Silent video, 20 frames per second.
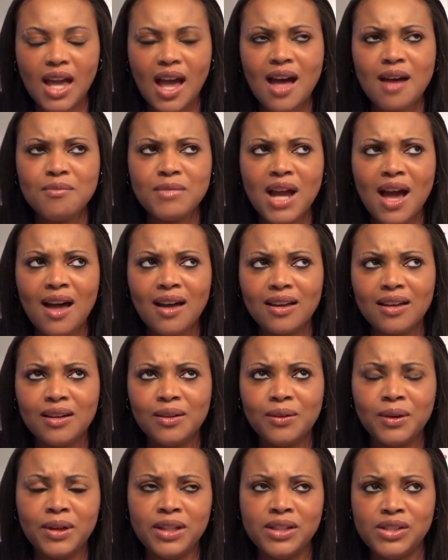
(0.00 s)
I'm not
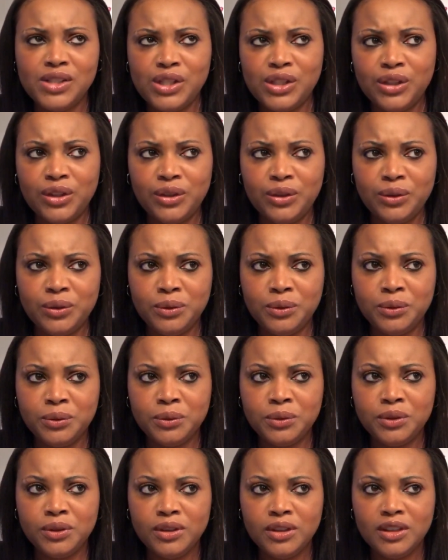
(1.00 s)
going
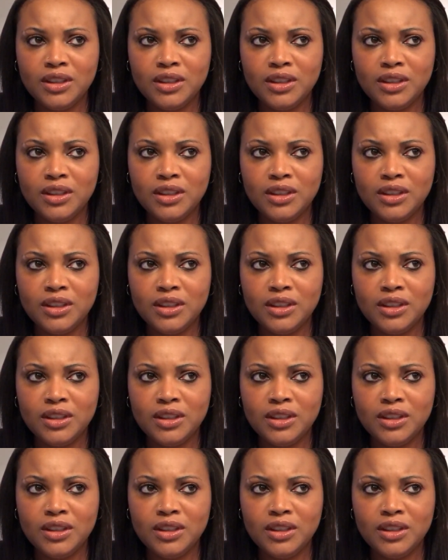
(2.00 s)
to